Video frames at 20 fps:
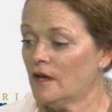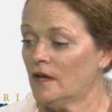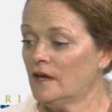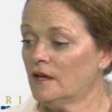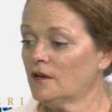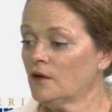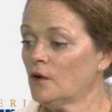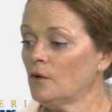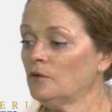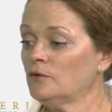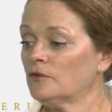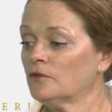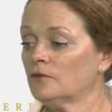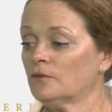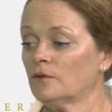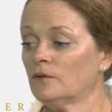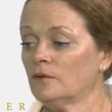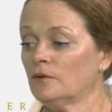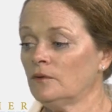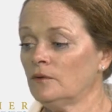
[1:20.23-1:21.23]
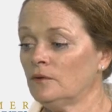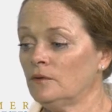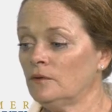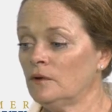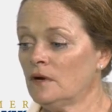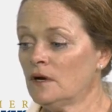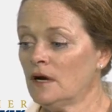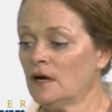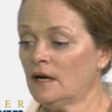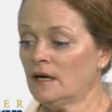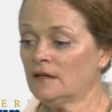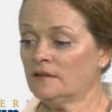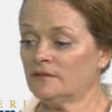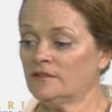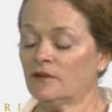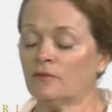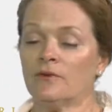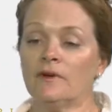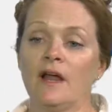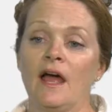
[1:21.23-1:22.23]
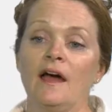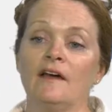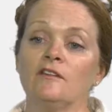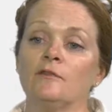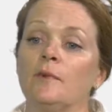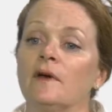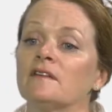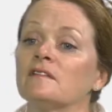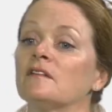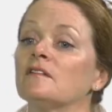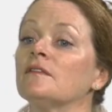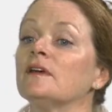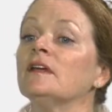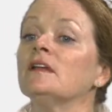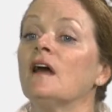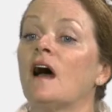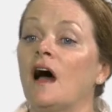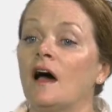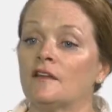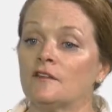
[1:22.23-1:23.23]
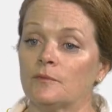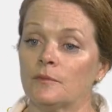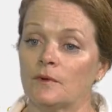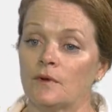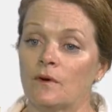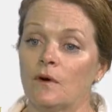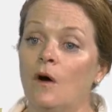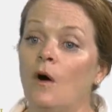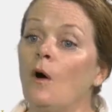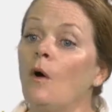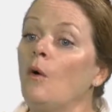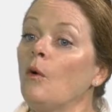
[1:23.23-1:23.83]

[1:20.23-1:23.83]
It goes through different aspects of in-hospital.